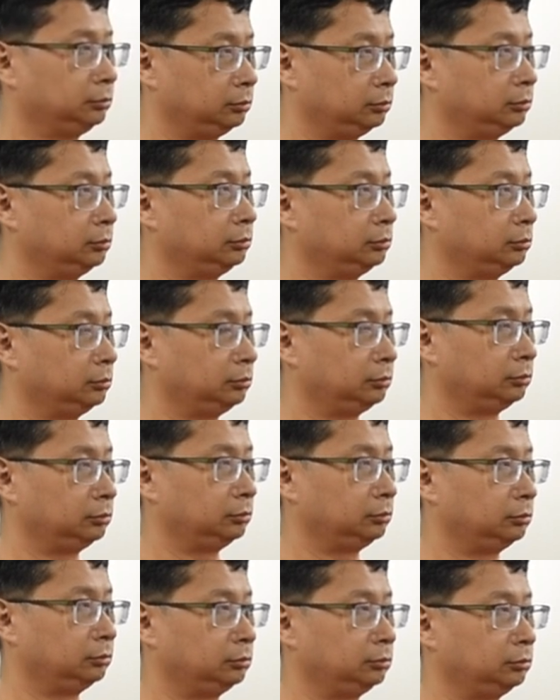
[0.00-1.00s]

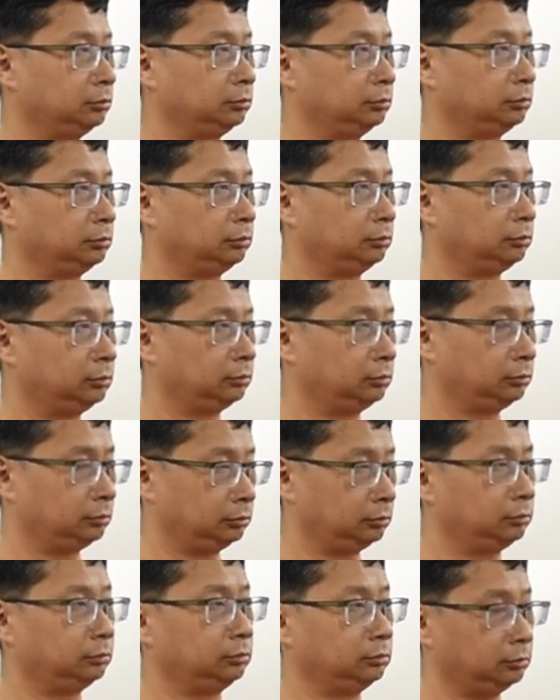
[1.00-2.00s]

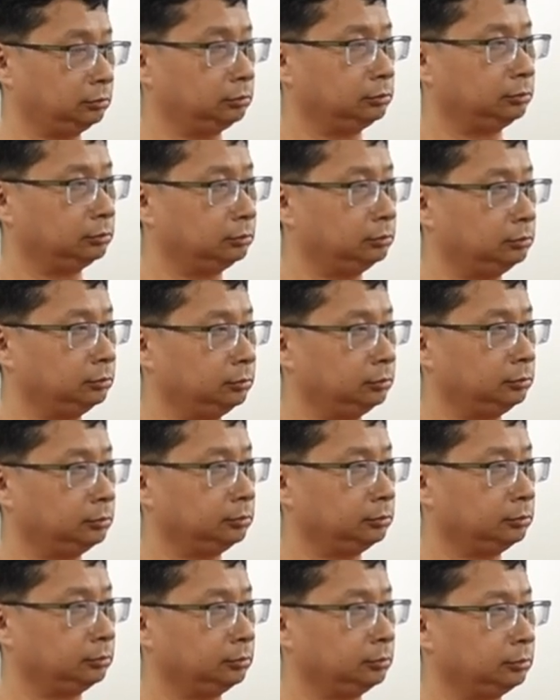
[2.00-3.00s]

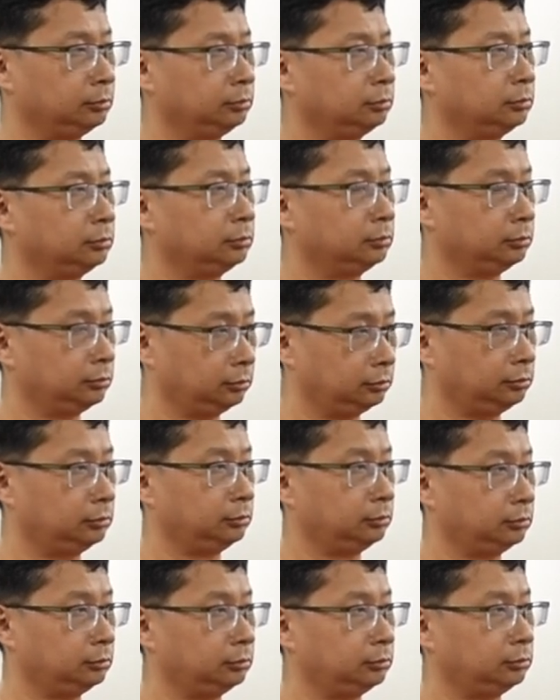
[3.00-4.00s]

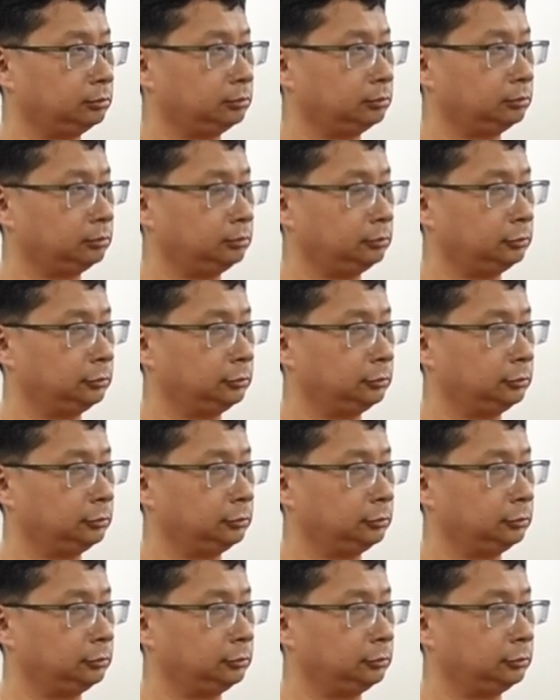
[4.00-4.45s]
(not speaking)